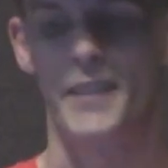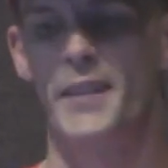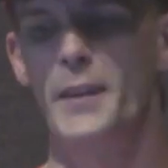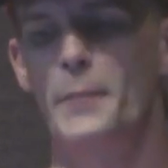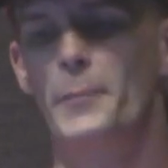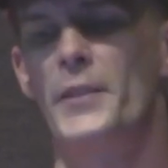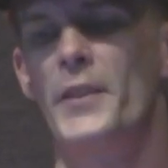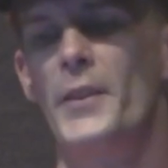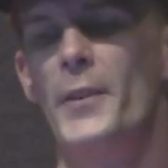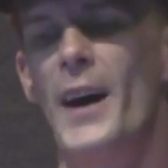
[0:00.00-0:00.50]

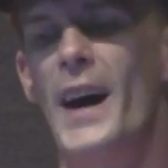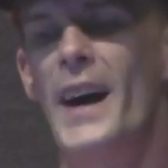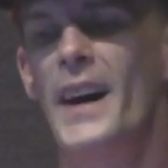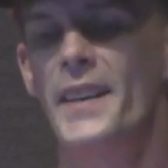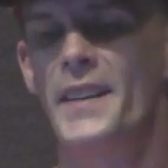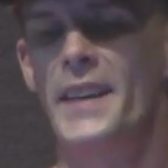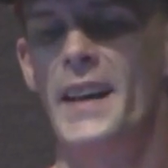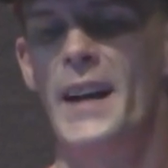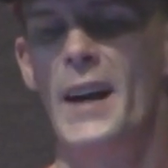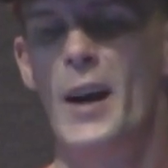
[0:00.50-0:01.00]
seems so
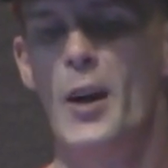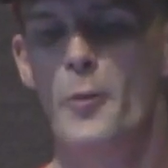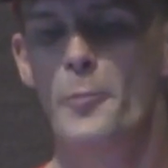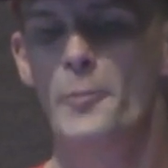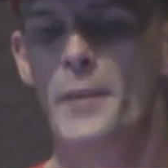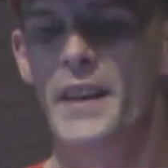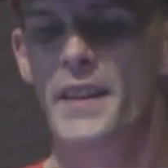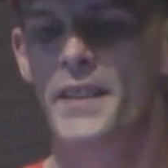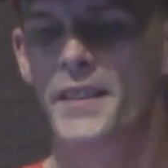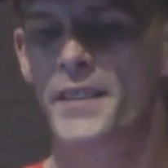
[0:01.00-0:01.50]
hard now
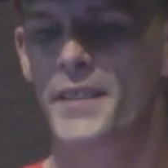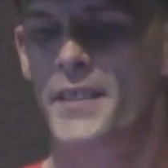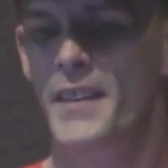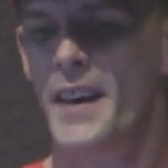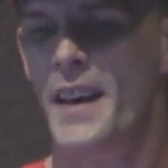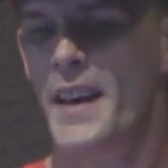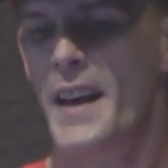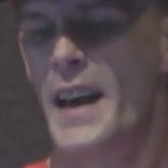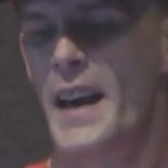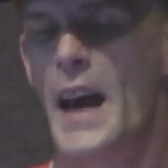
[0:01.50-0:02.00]
because
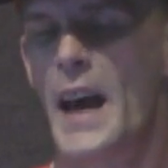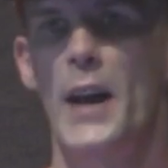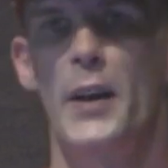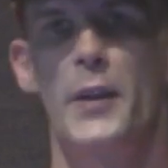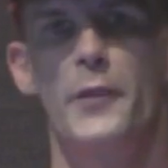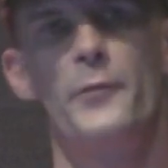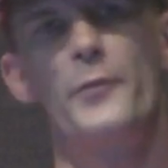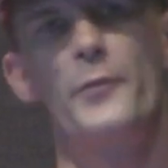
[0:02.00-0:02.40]
out of